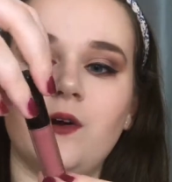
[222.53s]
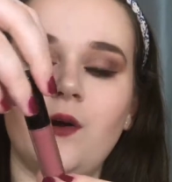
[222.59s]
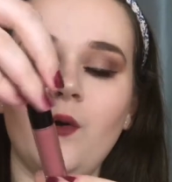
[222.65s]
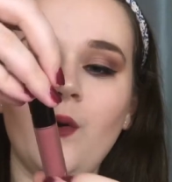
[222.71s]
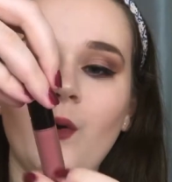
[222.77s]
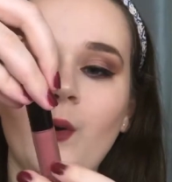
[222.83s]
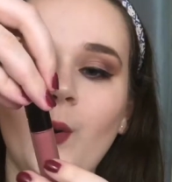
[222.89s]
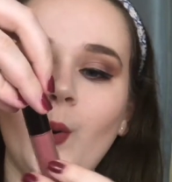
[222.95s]

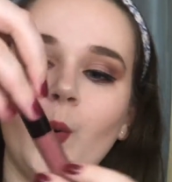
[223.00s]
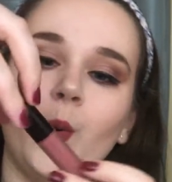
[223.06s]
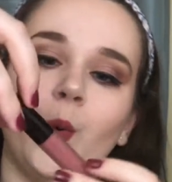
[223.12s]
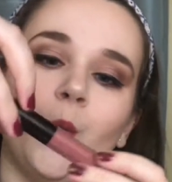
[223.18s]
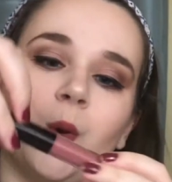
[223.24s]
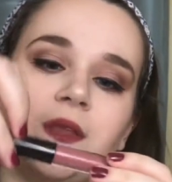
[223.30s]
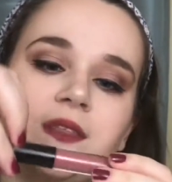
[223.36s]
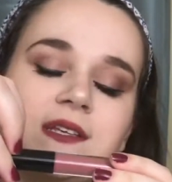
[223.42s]

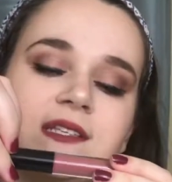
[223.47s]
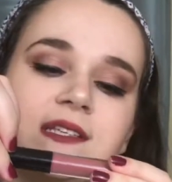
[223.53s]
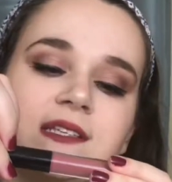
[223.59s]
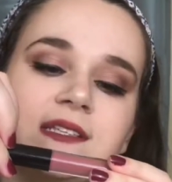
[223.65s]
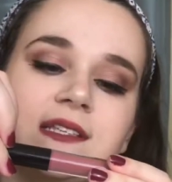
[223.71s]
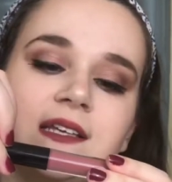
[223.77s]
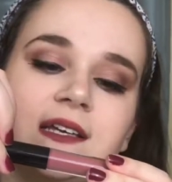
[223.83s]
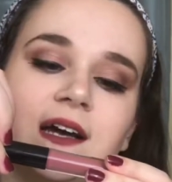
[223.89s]
Oh, this
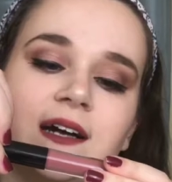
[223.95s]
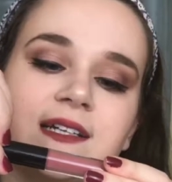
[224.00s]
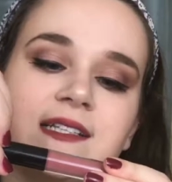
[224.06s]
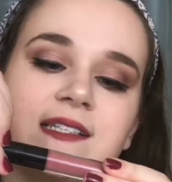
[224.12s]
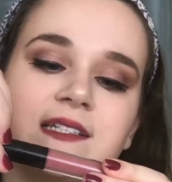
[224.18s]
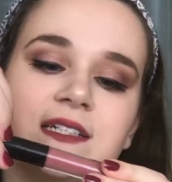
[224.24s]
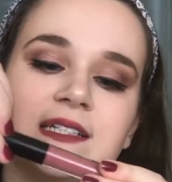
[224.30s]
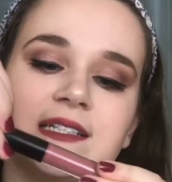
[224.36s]
is the
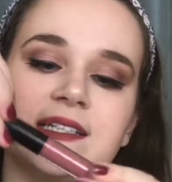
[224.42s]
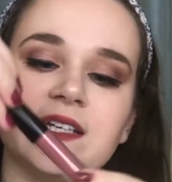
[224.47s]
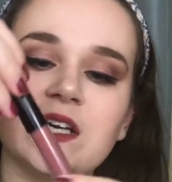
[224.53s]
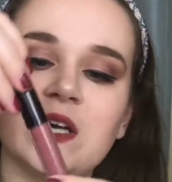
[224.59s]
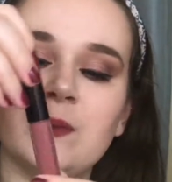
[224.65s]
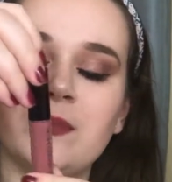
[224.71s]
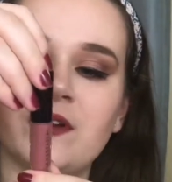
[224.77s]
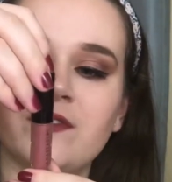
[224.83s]

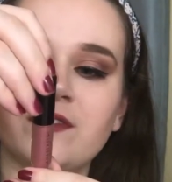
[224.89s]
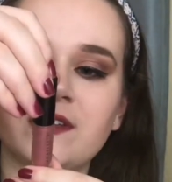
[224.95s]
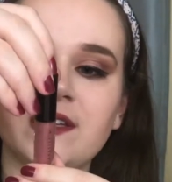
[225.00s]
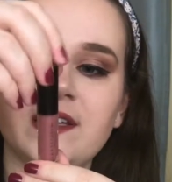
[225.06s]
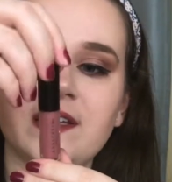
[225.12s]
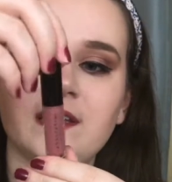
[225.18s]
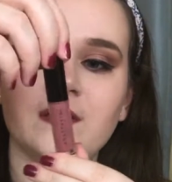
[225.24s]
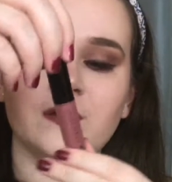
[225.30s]
Anastasia
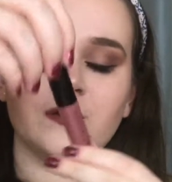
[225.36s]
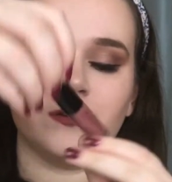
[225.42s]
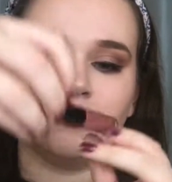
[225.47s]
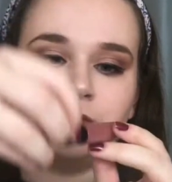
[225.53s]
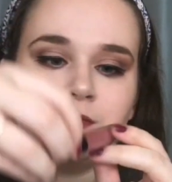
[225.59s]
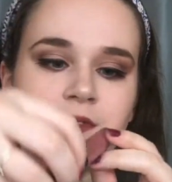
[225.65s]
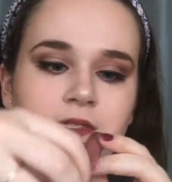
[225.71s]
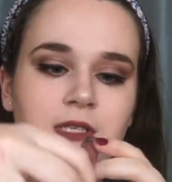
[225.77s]
Beverly
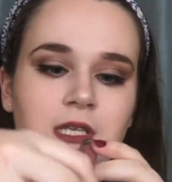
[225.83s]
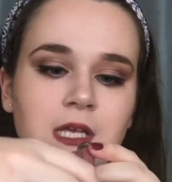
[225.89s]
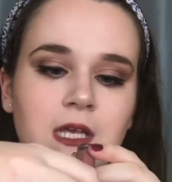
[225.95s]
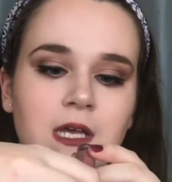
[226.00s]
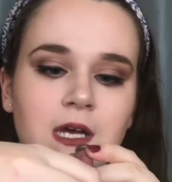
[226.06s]
Hills